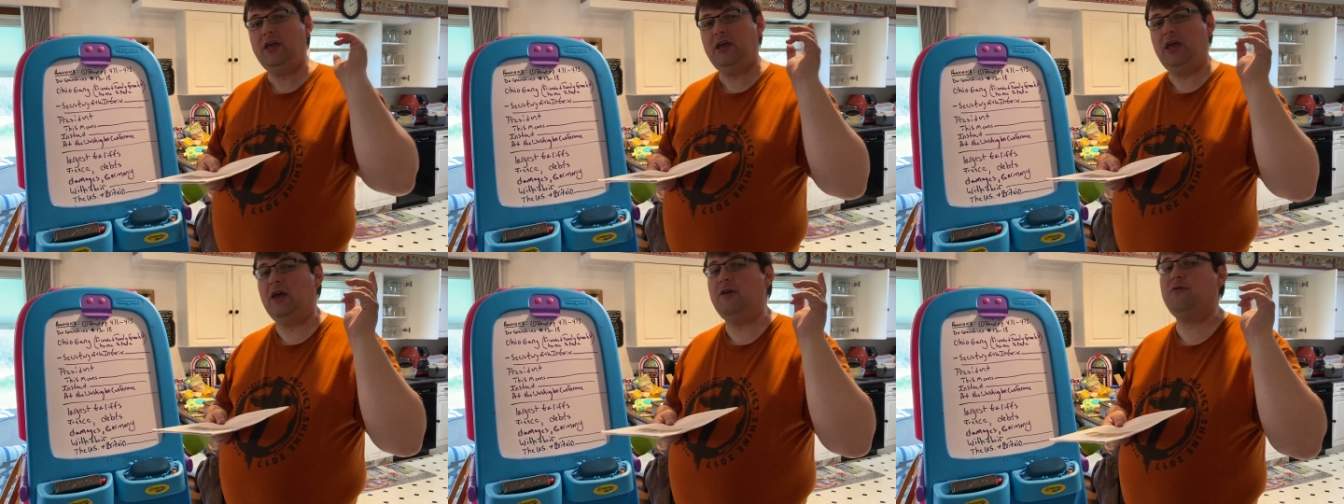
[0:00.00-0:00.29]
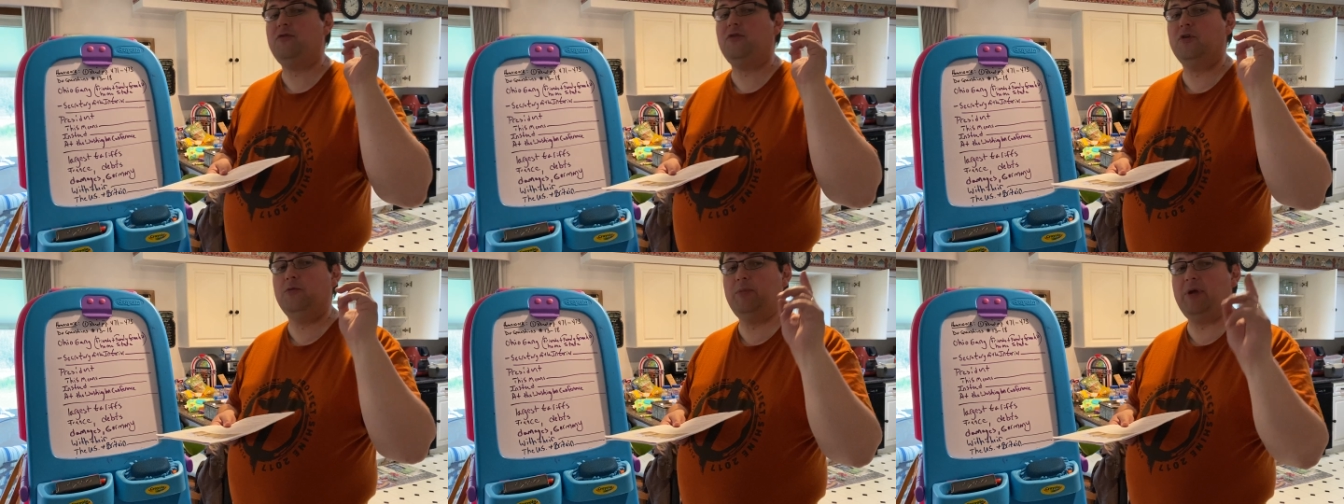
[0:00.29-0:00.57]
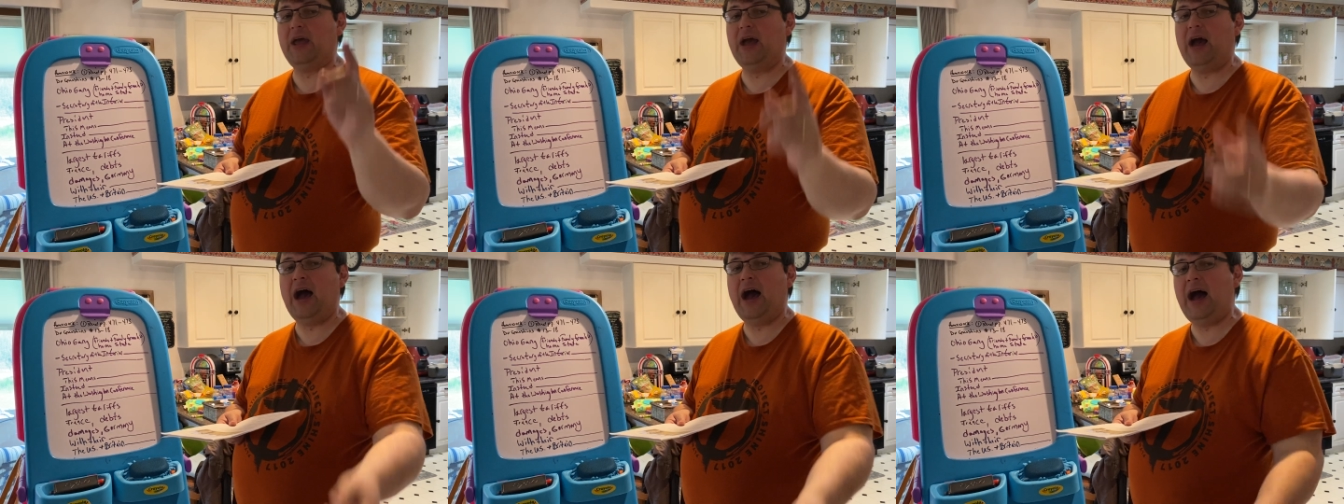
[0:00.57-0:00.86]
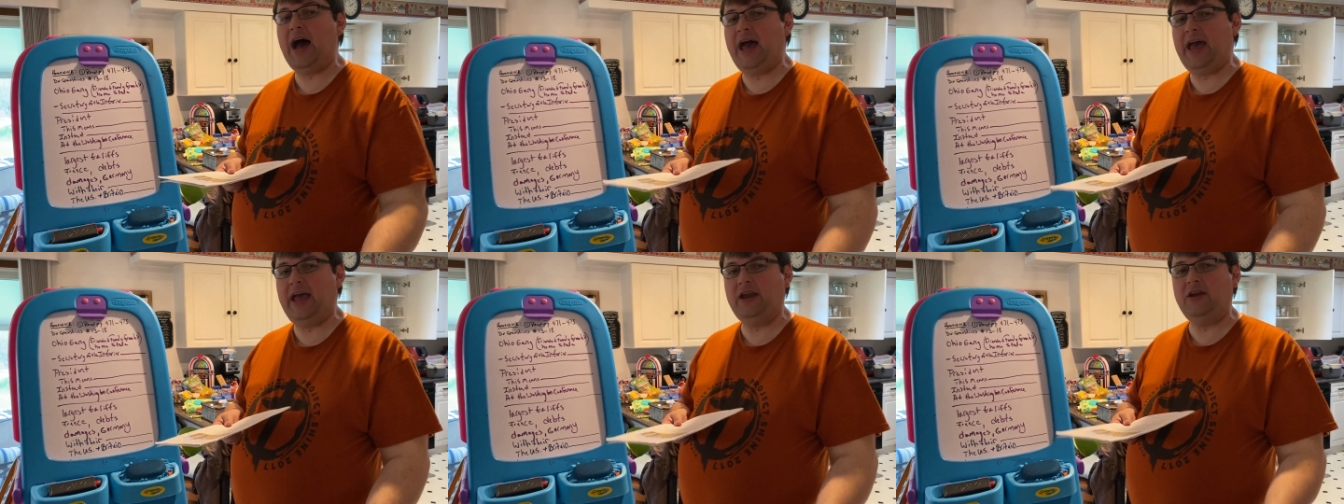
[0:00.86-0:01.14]
If you're
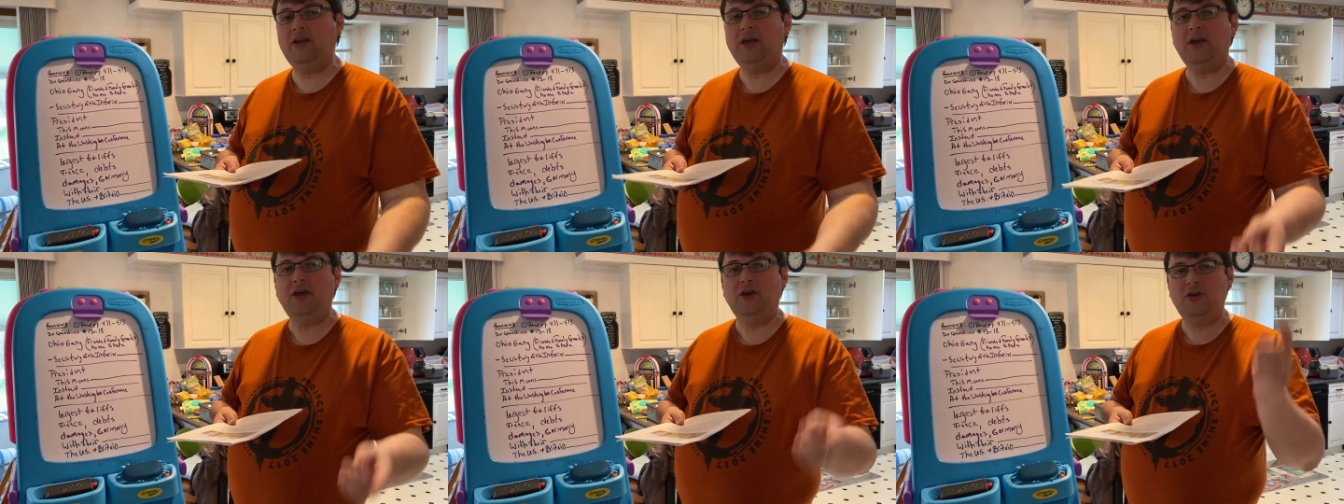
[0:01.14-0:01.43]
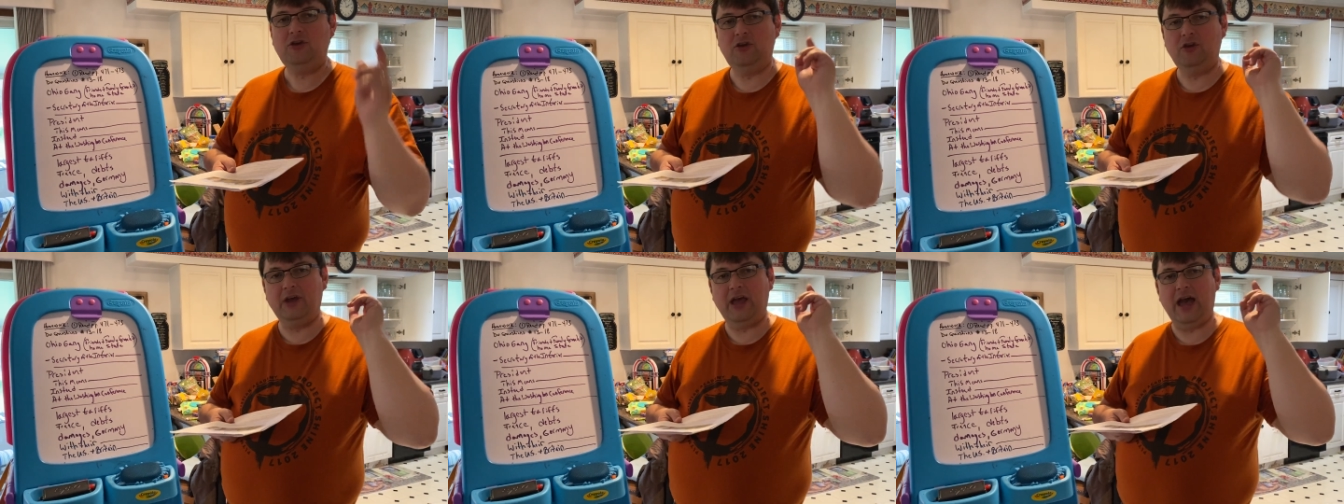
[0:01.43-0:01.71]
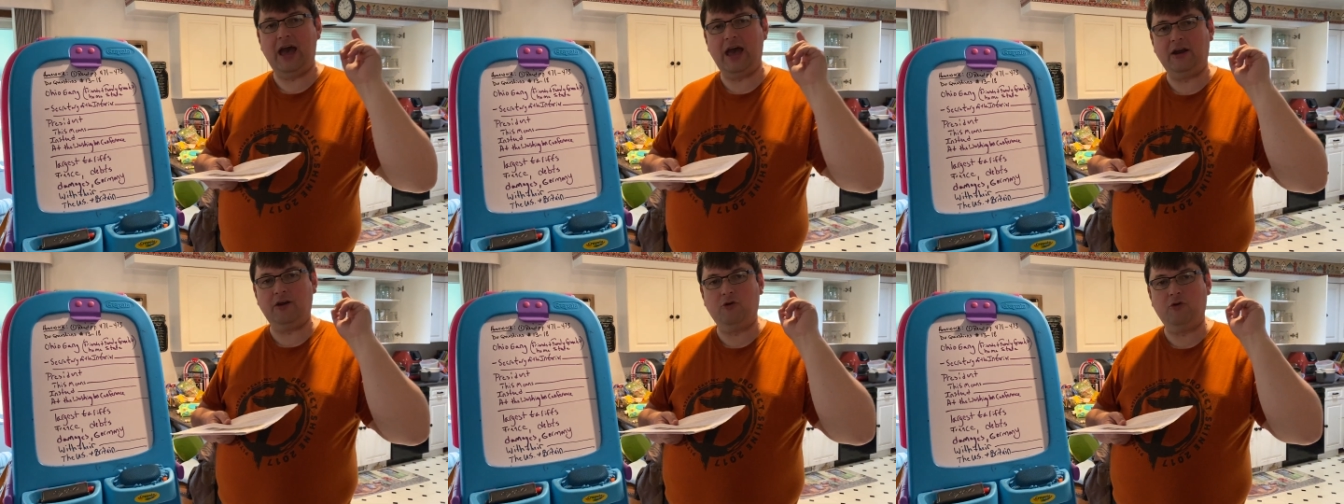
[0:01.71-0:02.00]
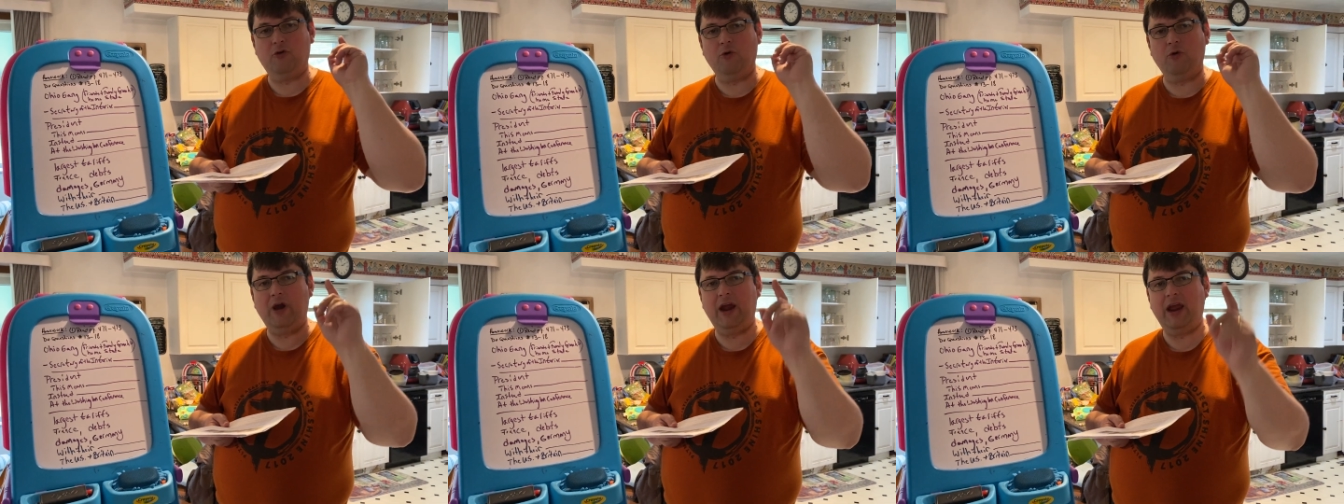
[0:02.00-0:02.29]
behind, you got
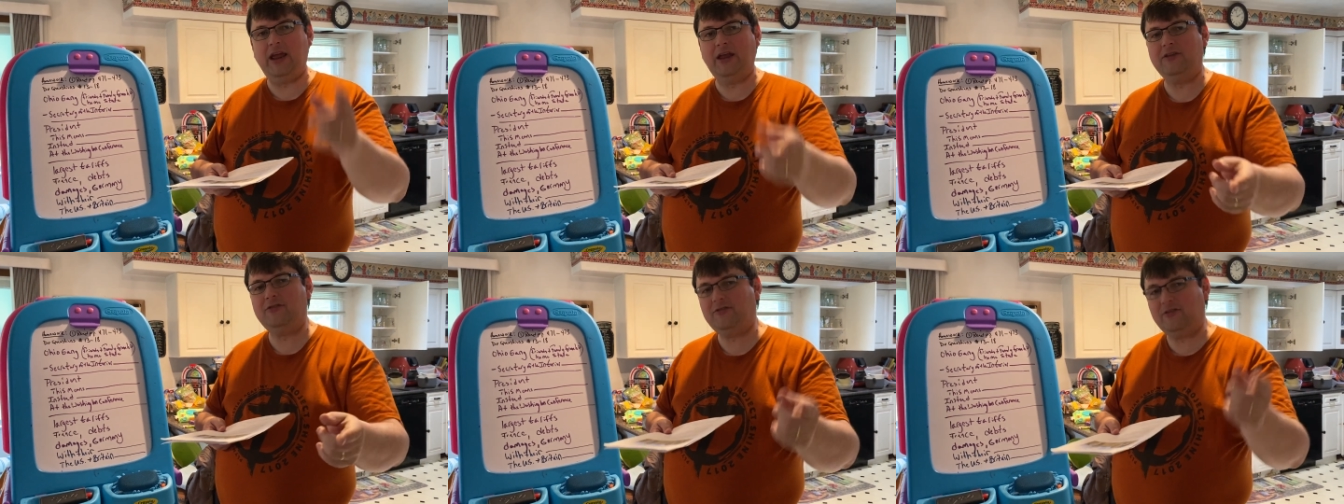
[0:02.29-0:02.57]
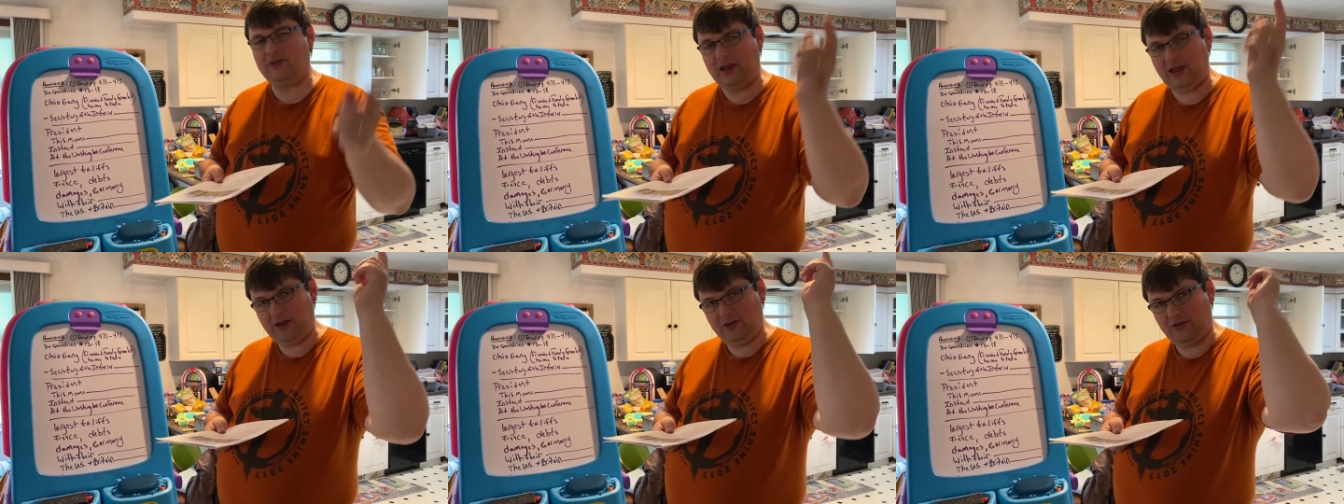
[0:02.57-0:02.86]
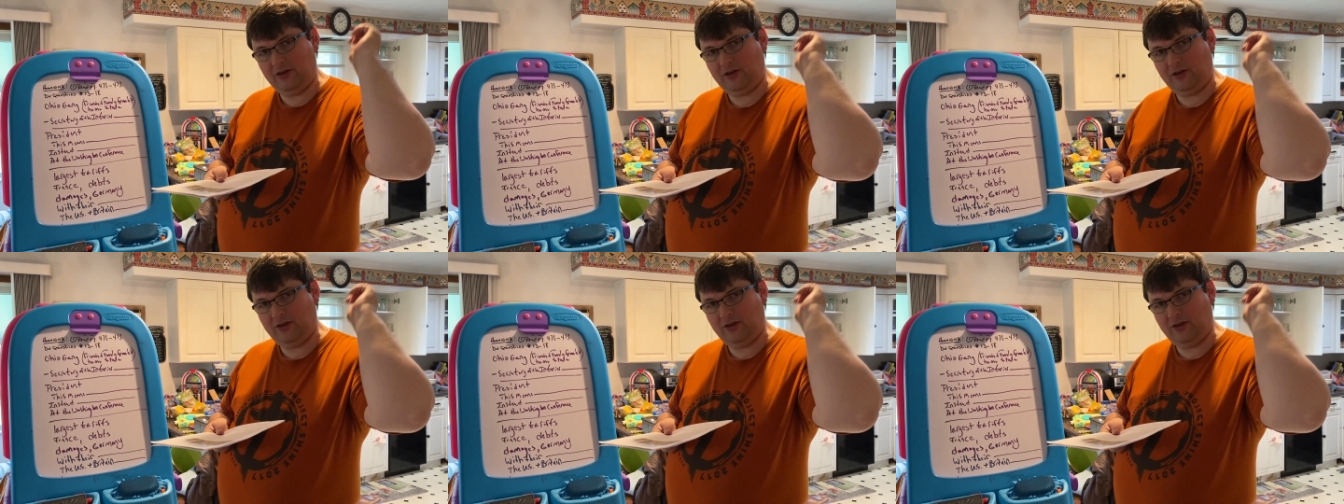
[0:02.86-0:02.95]
grace.